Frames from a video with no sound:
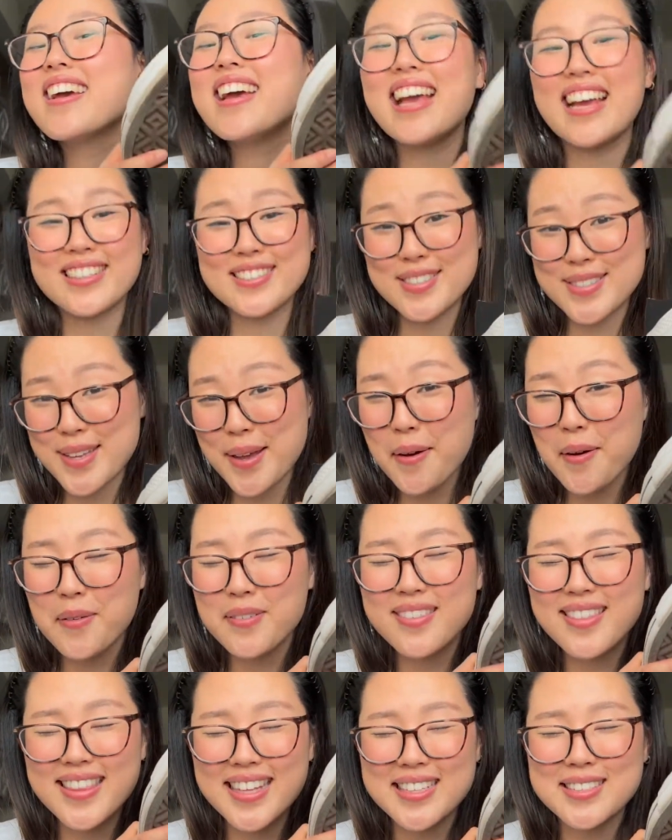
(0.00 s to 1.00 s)
And
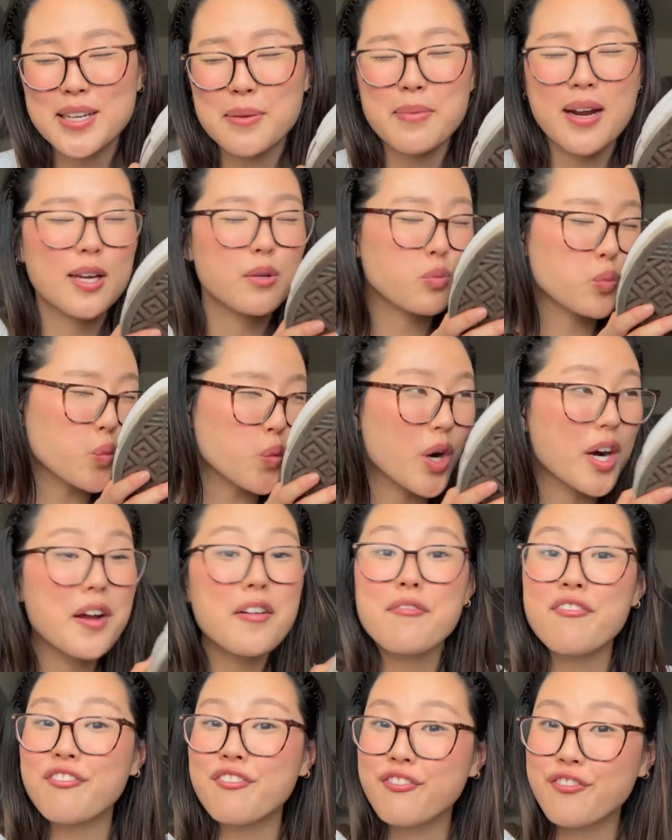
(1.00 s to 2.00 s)
so these are my
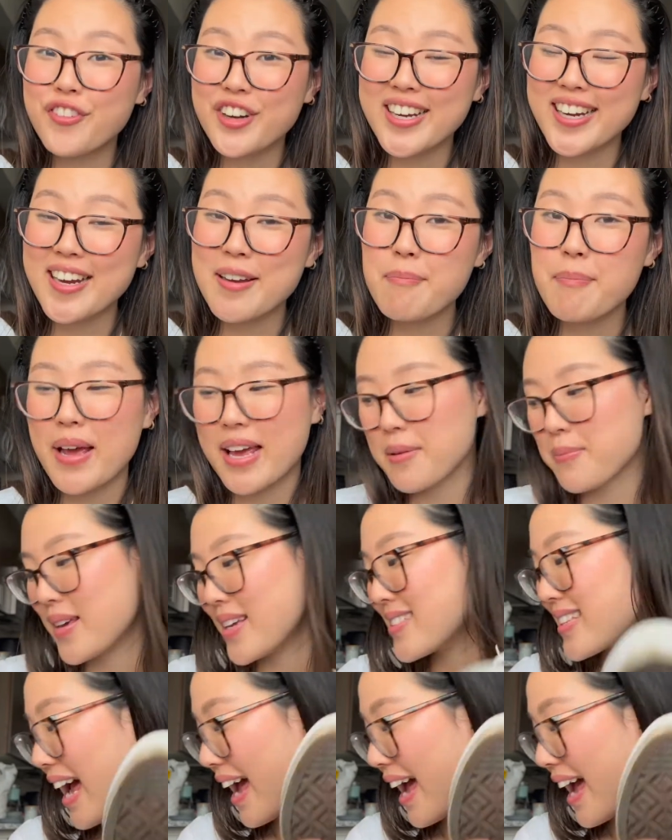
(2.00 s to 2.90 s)
freaking babies.